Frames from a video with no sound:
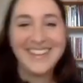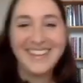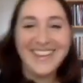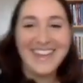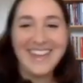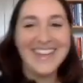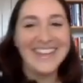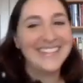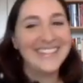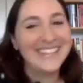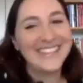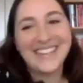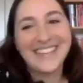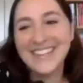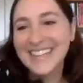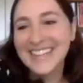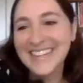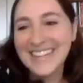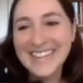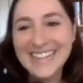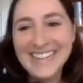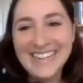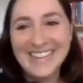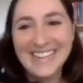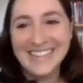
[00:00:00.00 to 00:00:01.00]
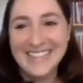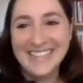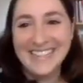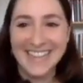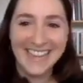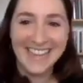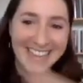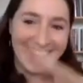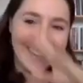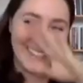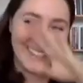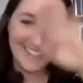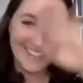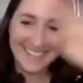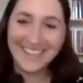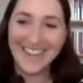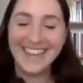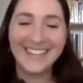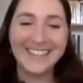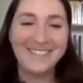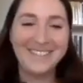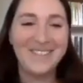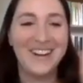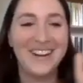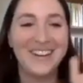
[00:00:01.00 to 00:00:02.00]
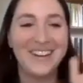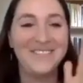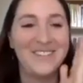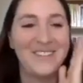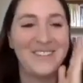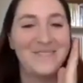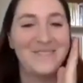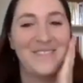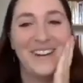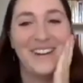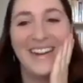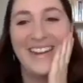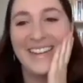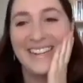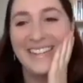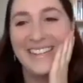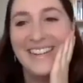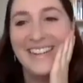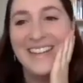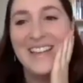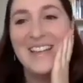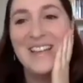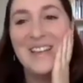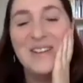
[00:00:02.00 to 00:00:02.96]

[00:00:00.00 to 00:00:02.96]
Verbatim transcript: it's good. It like takes part of your brain.